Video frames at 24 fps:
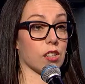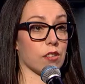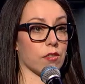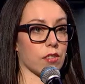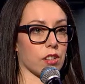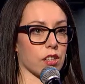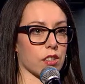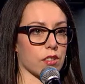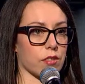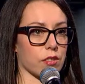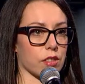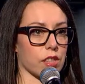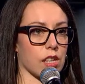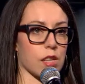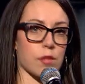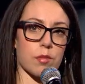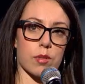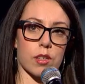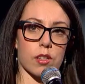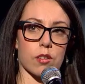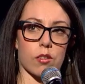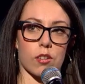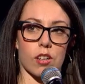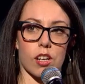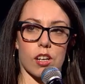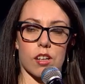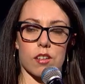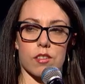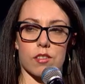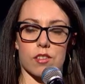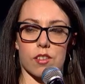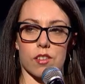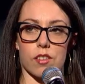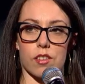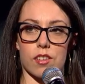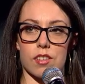advance for keeping your
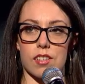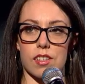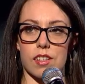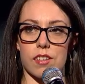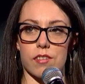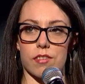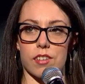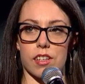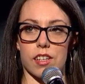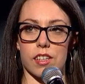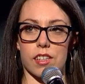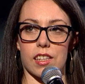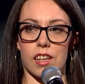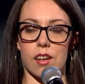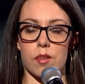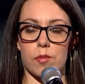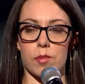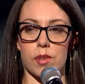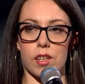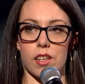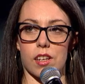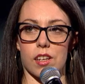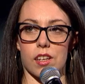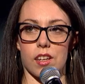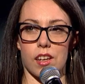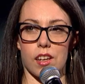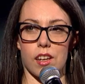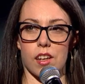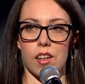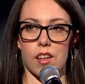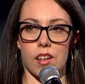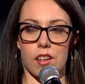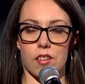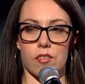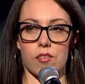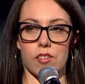clothes on this evening. That would be
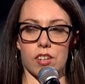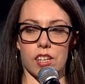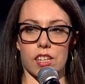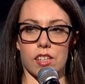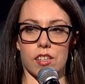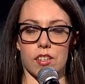really